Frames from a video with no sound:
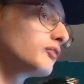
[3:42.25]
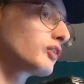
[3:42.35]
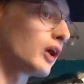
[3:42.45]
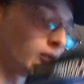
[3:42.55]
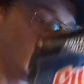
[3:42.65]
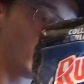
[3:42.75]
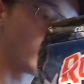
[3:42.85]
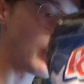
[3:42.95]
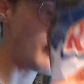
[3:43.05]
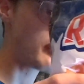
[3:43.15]
So,
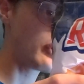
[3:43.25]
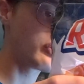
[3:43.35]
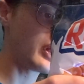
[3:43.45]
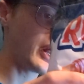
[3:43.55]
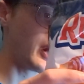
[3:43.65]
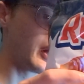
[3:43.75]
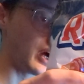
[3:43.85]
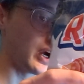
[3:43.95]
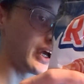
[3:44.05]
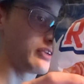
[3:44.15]
Ruffles, you did an
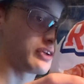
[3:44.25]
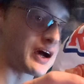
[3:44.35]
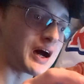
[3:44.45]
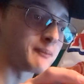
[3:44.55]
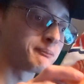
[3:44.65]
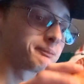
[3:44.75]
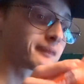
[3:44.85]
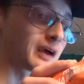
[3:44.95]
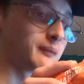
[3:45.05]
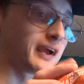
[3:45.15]
alright job.
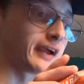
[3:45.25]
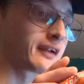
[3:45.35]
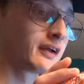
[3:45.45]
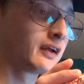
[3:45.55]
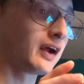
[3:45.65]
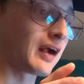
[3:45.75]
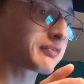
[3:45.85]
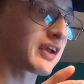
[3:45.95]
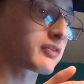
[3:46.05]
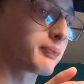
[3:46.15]
I mean,
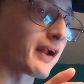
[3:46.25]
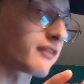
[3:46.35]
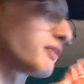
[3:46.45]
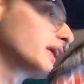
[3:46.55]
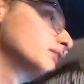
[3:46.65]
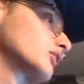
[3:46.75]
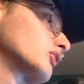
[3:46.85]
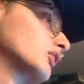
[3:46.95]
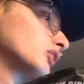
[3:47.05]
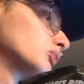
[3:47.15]
I've tasted better
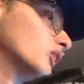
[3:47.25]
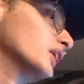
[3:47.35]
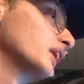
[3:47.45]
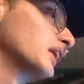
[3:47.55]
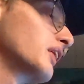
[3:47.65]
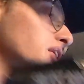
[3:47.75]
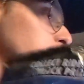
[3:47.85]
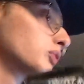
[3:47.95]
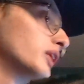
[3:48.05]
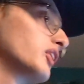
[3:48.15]
flavors than this one. I've done
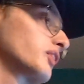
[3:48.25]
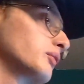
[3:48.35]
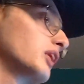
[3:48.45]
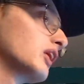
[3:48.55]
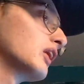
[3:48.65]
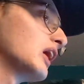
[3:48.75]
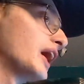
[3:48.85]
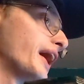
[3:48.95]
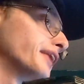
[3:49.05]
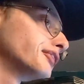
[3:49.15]
the twist, I've done a
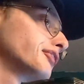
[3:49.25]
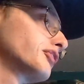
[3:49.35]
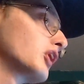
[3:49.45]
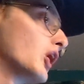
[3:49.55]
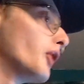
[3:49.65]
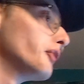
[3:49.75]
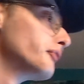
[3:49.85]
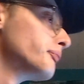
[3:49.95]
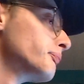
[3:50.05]
lot. So,